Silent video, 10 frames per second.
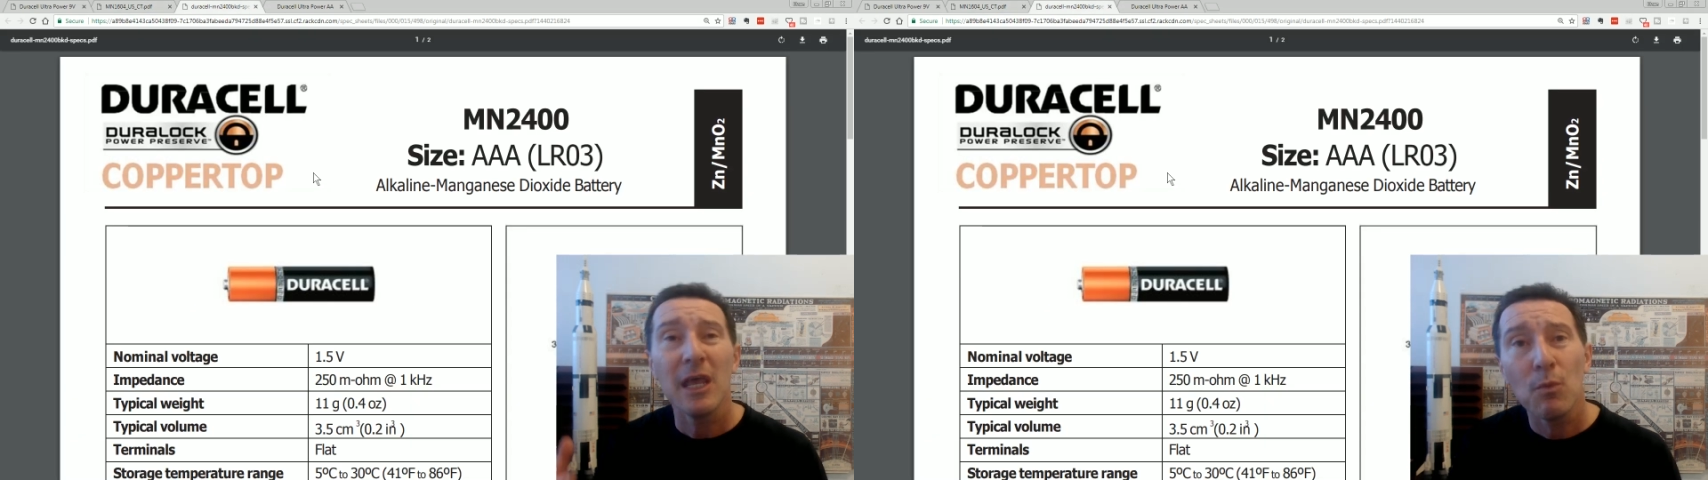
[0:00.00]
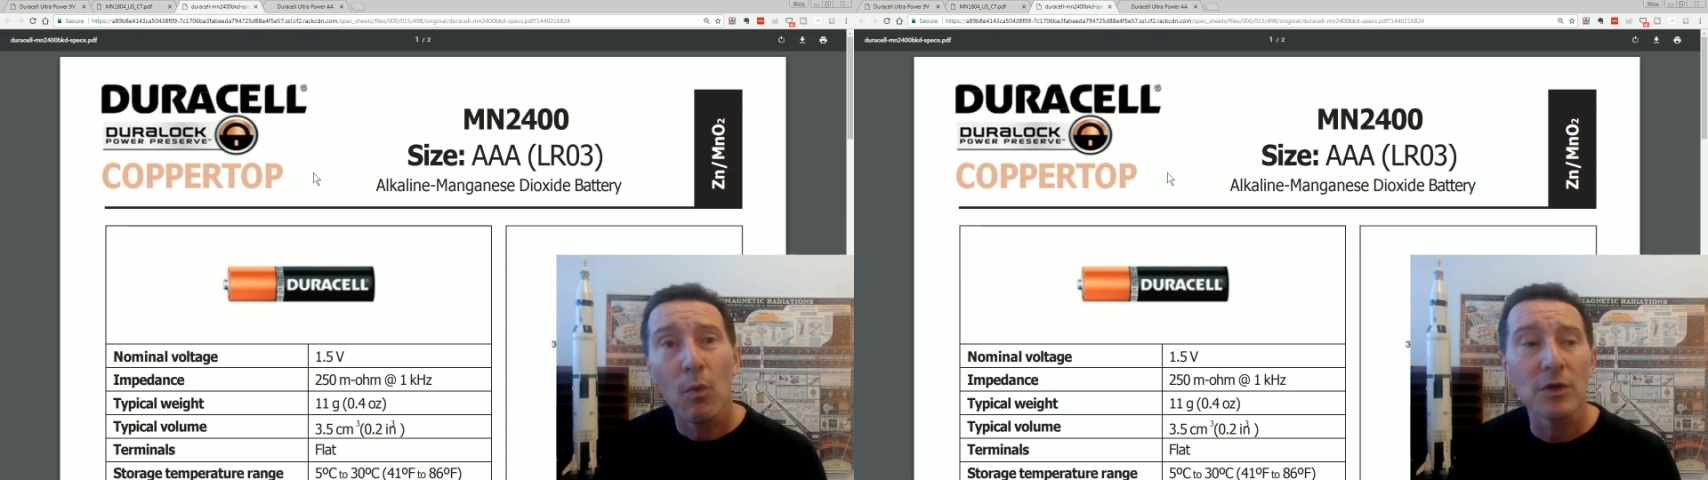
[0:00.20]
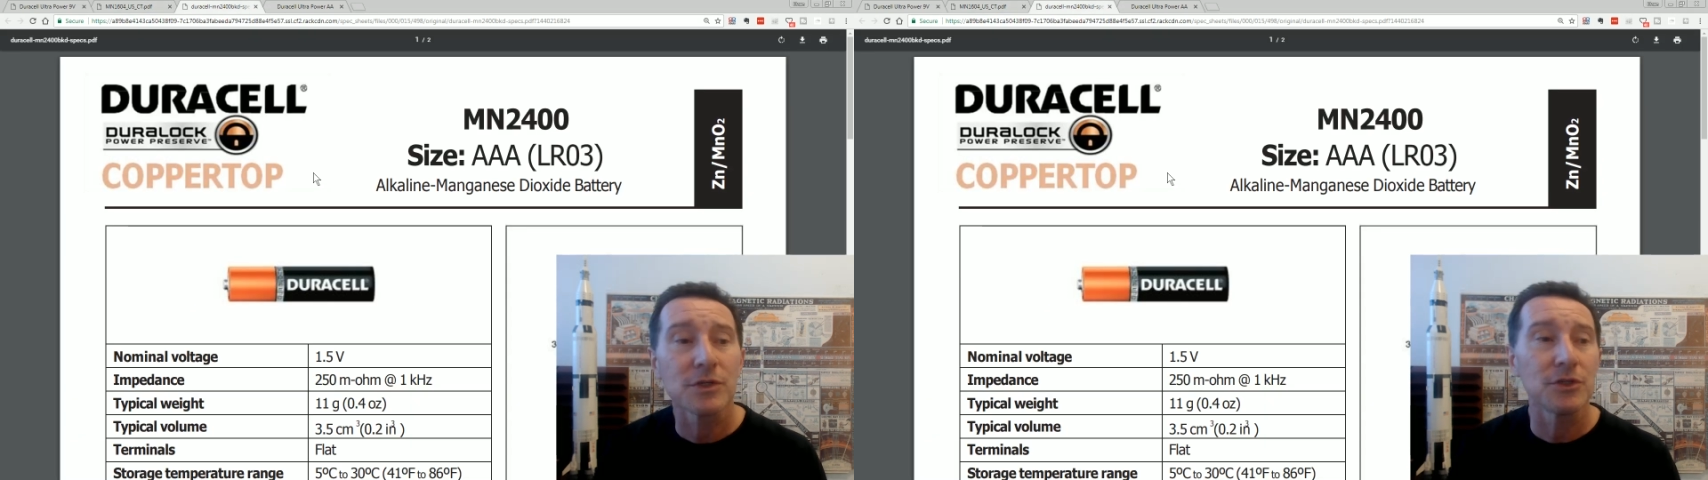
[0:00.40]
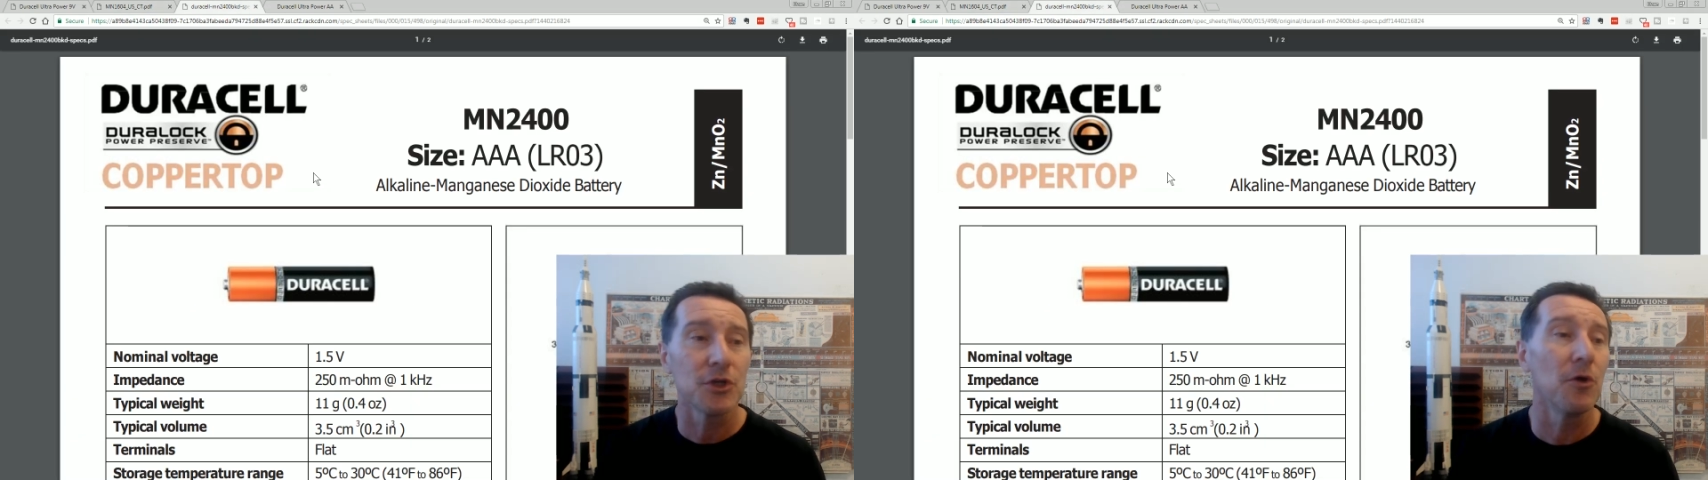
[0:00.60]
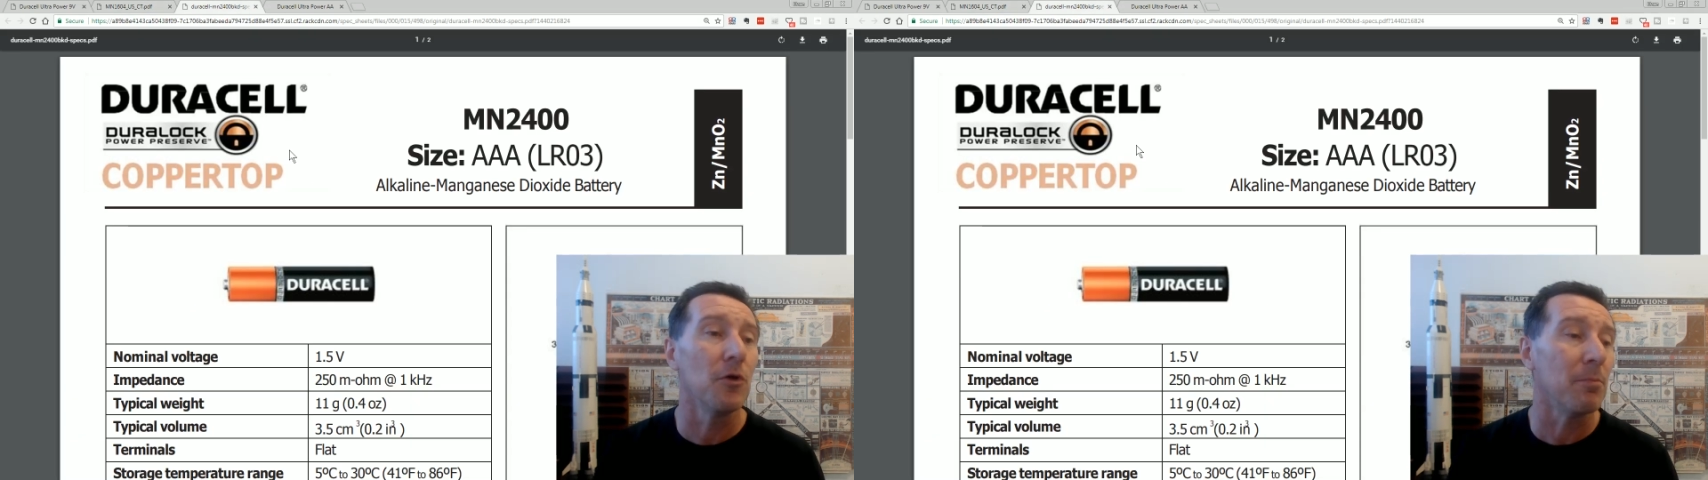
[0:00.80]
it wasn't
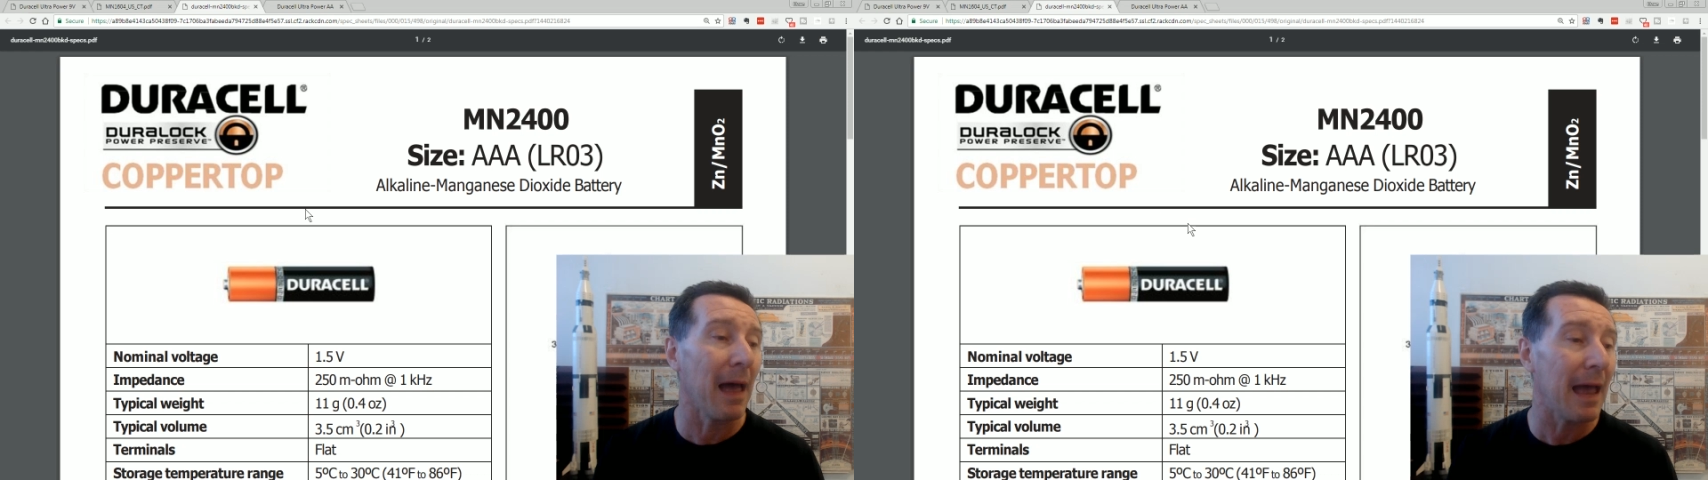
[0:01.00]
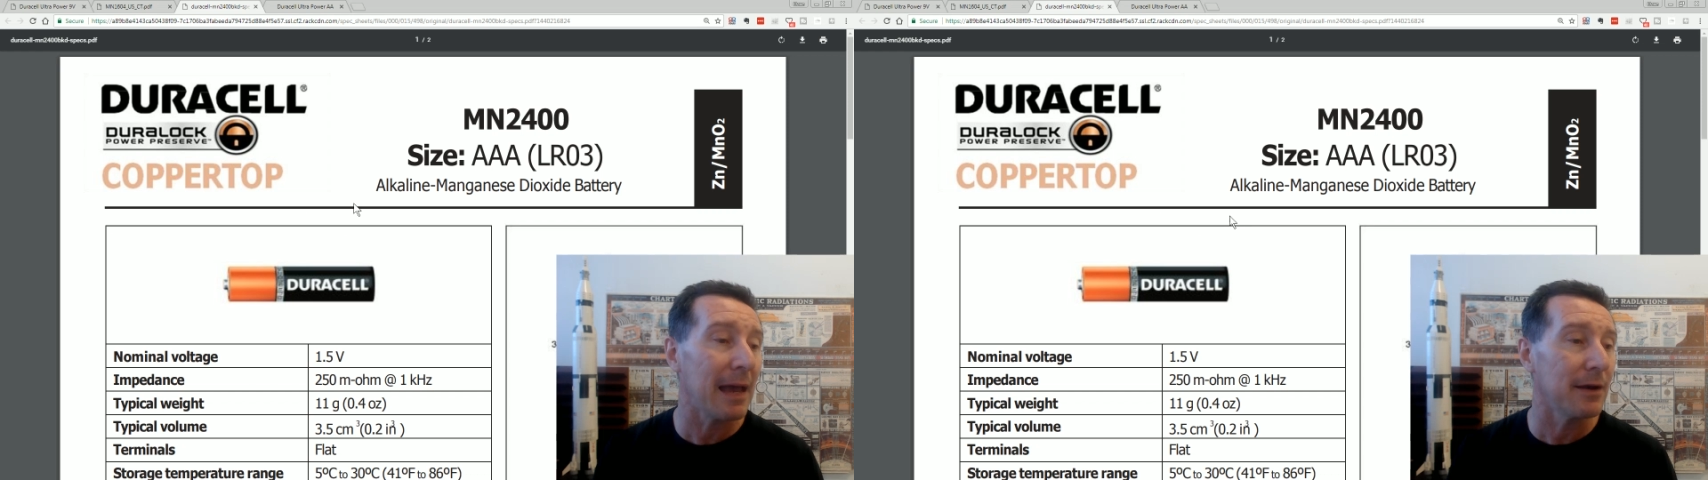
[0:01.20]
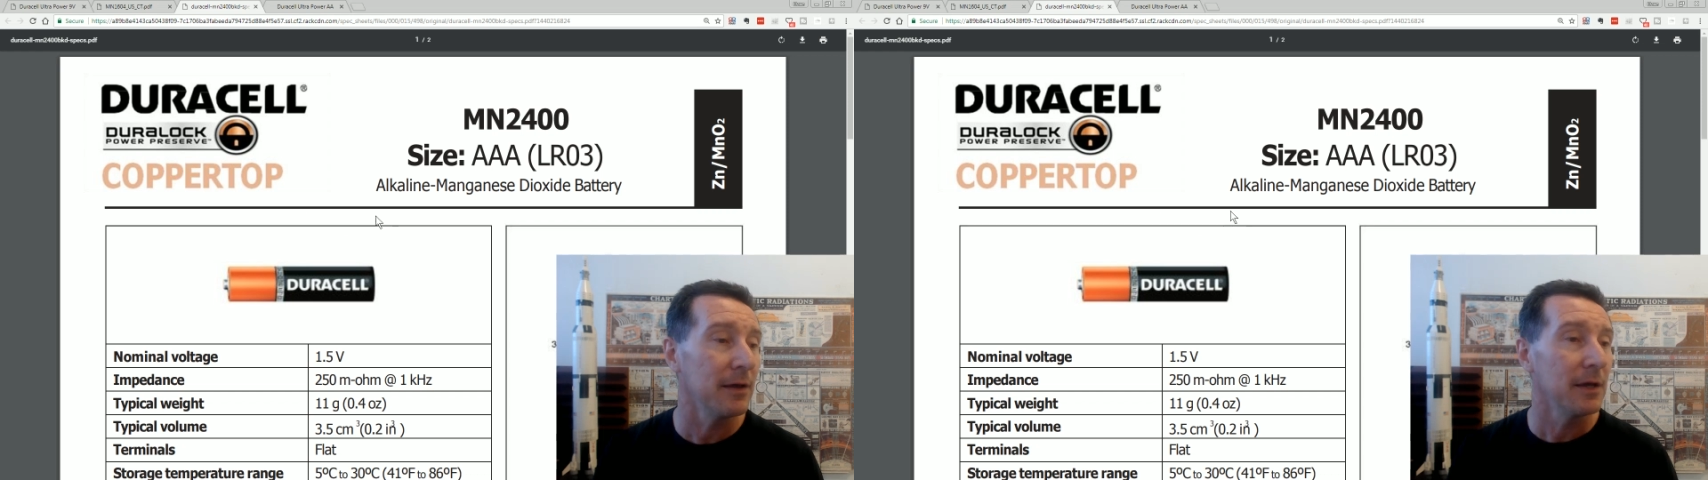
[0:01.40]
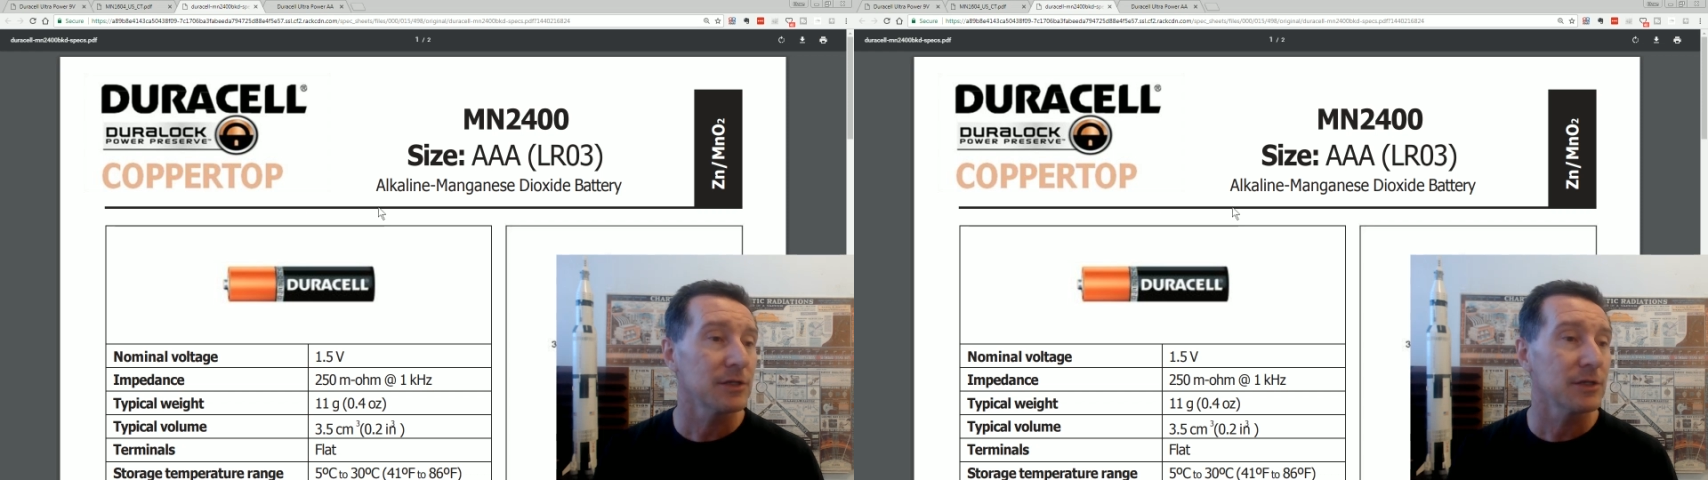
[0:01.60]
too bad.